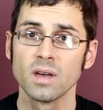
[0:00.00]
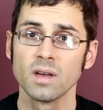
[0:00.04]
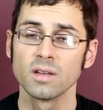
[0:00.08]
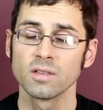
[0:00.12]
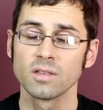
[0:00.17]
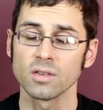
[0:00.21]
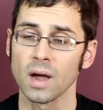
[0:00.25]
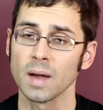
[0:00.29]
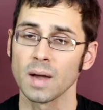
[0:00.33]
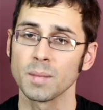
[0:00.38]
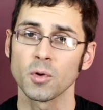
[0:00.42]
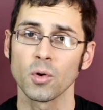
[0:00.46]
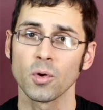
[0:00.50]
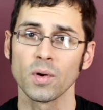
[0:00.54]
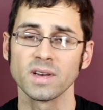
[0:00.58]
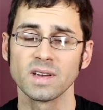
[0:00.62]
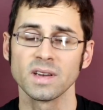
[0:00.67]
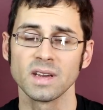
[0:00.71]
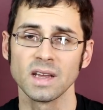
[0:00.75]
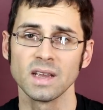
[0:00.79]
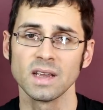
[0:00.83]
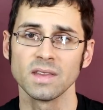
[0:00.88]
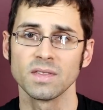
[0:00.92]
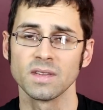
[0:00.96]
So I'm going to
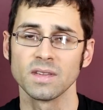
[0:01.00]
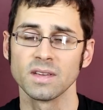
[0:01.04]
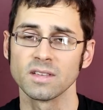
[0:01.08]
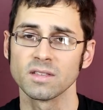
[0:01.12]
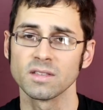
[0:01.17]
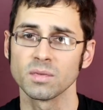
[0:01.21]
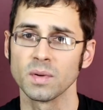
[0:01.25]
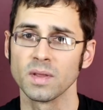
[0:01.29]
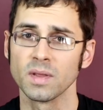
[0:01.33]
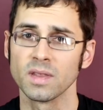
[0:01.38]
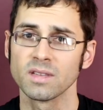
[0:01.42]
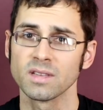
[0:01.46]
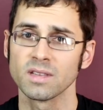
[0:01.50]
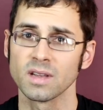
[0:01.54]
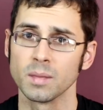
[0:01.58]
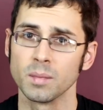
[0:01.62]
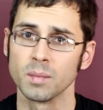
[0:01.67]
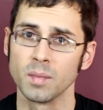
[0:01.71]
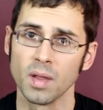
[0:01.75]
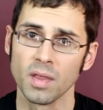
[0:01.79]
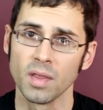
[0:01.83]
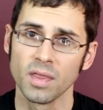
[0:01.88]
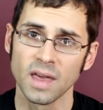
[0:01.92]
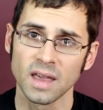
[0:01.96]
eat this with
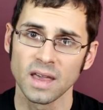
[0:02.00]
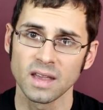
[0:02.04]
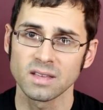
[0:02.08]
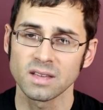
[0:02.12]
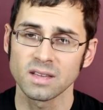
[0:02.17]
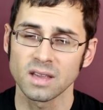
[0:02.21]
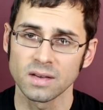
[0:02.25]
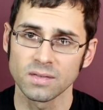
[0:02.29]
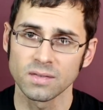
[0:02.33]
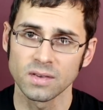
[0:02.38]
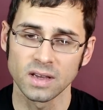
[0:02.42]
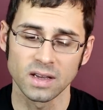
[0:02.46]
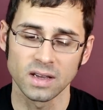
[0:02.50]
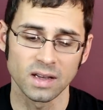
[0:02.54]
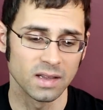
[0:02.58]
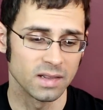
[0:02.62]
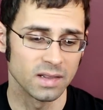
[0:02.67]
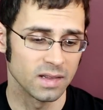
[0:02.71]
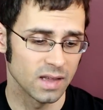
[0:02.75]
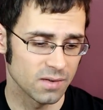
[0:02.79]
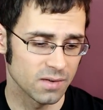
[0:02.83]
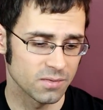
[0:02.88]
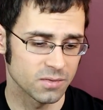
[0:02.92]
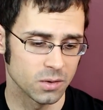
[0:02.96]
some Thanksgiving
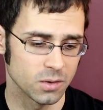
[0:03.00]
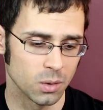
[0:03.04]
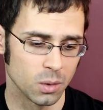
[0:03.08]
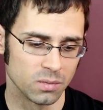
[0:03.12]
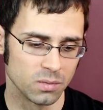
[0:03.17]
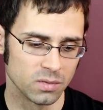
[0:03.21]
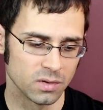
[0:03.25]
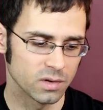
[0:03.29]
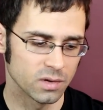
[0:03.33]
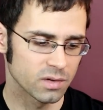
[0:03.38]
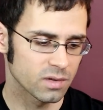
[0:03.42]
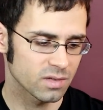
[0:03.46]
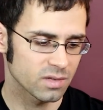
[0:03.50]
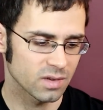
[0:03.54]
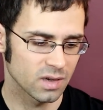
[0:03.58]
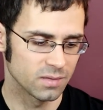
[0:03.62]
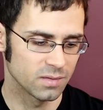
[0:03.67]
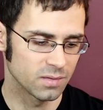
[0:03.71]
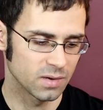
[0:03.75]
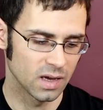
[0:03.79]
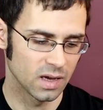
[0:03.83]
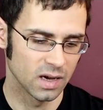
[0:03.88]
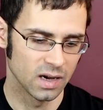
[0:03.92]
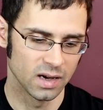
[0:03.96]
leftovers.
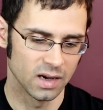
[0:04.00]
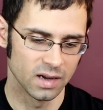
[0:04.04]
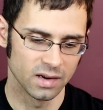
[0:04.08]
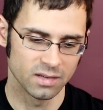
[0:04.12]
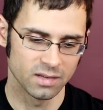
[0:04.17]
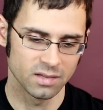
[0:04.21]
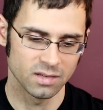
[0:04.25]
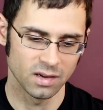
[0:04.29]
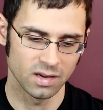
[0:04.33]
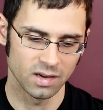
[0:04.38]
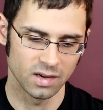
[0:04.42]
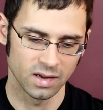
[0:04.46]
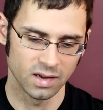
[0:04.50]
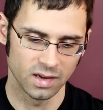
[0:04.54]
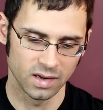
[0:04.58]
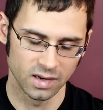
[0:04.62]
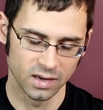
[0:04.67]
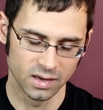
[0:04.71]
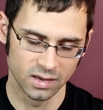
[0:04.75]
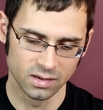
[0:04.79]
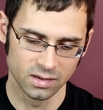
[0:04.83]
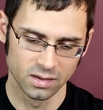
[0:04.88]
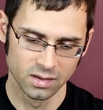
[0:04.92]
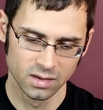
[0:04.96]
I've got
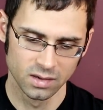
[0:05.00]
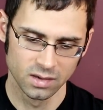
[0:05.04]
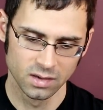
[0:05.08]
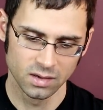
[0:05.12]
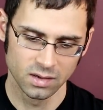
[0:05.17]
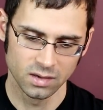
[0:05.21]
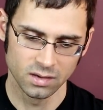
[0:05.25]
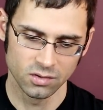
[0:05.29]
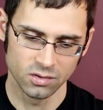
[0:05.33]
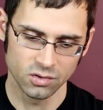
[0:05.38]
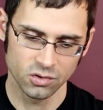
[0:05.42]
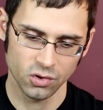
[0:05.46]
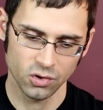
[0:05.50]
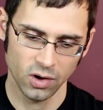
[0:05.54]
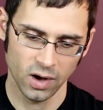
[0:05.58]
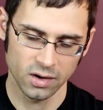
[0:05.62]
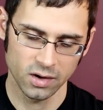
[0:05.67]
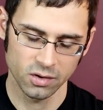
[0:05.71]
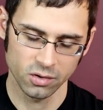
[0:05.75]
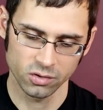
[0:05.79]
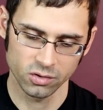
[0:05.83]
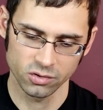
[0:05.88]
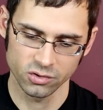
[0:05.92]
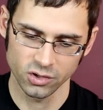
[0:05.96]
a
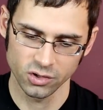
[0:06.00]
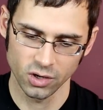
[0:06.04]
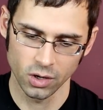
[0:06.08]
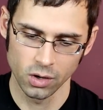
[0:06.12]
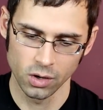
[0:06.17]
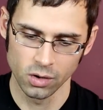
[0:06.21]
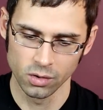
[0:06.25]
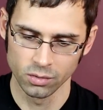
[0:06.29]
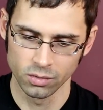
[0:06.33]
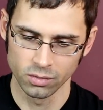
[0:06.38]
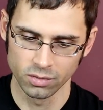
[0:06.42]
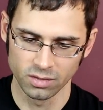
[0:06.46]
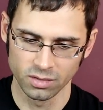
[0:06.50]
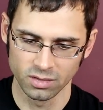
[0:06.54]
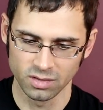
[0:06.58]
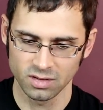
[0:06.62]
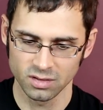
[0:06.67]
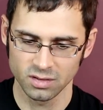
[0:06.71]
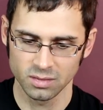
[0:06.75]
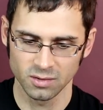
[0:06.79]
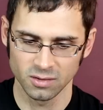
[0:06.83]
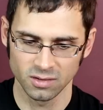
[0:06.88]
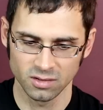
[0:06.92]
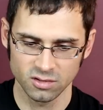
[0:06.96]
Trader
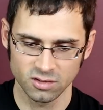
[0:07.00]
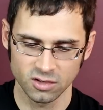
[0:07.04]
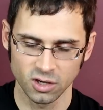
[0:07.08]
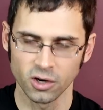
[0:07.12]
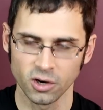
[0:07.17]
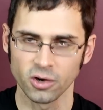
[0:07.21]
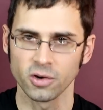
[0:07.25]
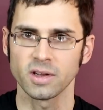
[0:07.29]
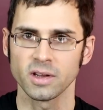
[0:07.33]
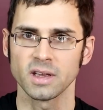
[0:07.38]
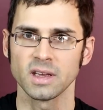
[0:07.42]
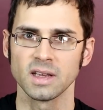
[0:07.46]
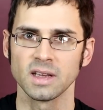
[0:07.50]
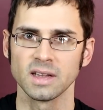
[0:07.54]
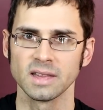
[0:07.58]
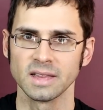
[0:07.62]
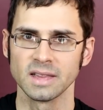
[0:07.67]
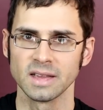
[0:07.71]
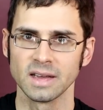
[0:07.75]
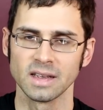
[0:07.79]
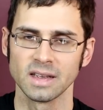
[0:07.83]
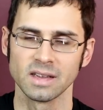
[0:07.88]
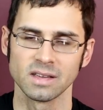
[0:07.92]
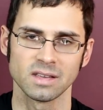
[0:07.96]
Joe's
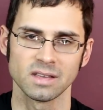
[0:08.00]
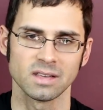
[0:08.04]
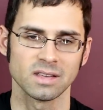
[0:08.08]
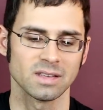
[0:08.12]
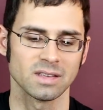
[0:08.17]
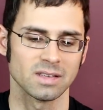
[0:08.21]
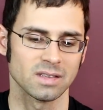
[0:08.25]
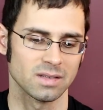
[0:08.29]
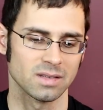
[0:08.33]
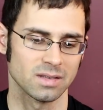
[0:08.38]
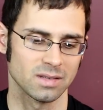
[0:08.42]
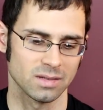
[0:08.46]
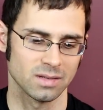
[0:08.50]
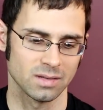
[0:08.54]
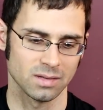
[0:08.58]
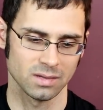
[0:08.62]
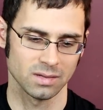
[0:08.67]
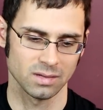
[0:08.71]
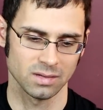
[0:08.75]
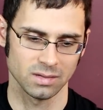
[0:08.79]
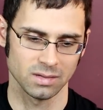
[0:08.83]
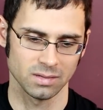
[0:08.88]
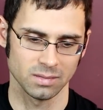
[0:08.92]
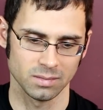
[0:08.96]
turkey-less
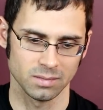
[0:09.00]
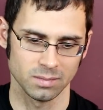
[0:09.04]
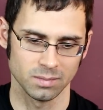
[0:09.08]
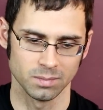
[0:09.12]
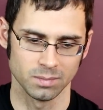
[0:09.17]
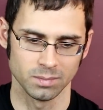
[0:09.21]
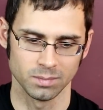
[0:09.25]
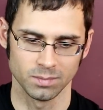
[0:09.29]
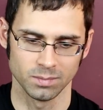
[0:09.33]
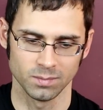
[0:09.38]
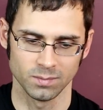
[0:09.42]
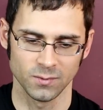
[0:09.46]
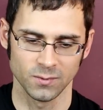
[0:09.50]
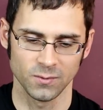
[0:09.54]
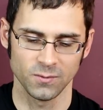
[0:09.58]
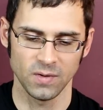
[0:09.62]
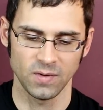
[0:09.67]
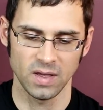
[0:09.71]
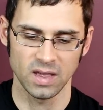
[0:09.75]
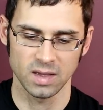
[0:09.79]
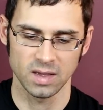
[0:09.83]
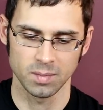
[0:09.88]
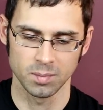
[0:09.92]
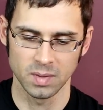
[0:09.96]

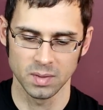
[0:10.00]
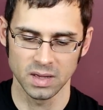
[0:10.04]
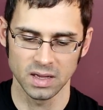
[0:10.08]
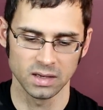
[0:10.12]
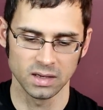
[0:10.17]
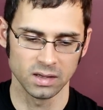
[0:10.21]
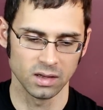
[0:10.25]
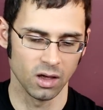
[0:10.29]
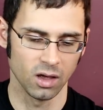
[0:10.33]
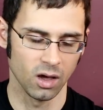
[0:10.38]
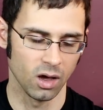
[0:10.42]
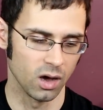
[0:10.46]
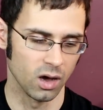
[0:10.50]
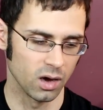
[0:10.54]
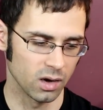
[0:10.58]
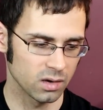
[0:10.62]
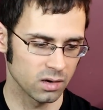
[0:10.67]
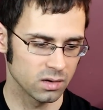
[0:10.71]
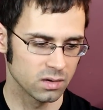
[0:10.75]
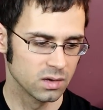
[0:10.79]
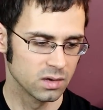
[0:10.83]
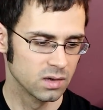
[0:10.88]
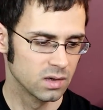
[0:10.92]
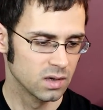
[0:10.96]
fake meat log
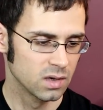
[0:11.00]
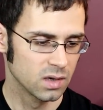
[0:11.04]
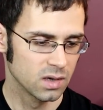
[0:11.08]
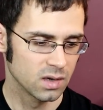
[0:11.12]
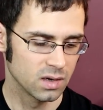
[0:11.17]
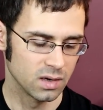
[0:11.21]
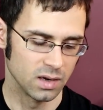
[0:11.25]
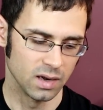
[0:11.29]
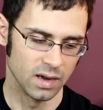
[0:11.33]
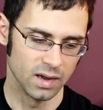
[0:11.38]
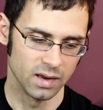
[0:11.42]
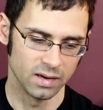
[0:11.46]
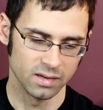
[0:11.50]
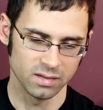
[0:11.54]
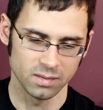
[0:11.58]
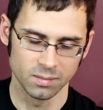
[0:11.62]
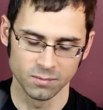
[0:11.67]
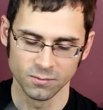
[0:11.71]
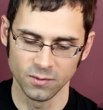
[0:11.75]
and some